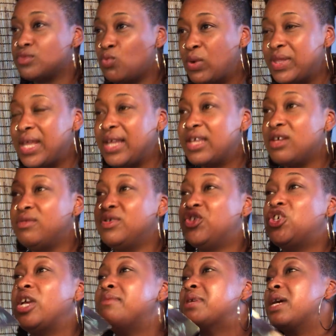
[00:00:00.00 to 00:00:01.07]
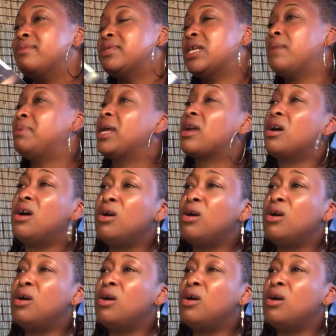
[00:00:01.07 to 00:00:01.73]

when that guilt and shame comes up, like,